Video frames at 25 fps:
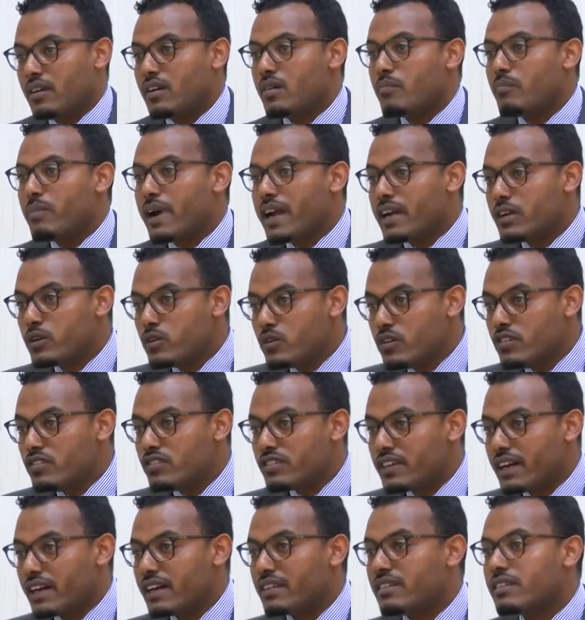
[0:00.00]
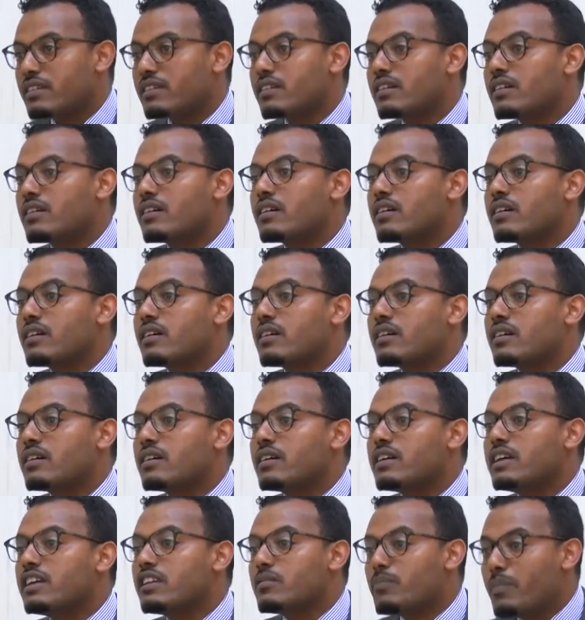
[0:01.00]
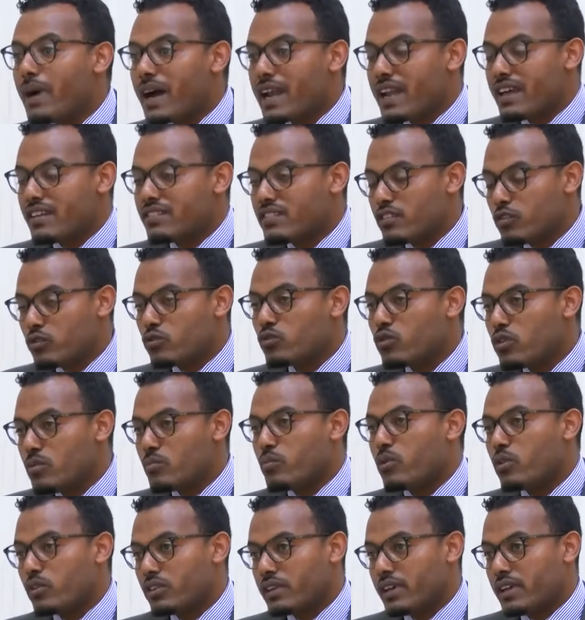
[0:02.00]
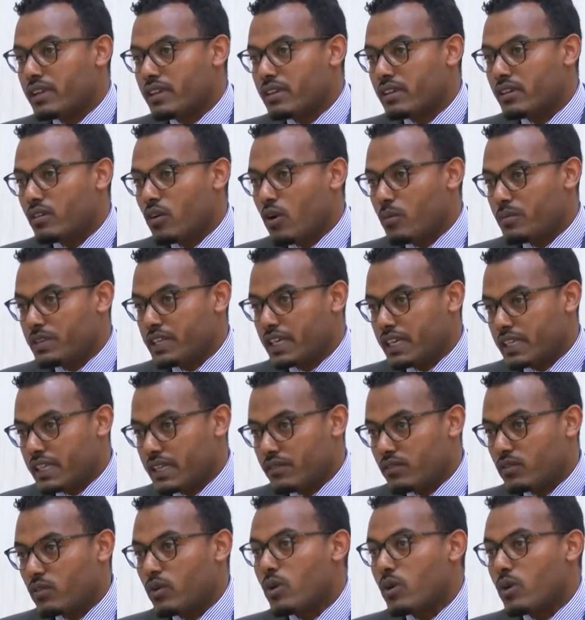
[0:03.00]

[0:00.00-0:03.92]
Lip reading: By doing that, it balances two important objectives.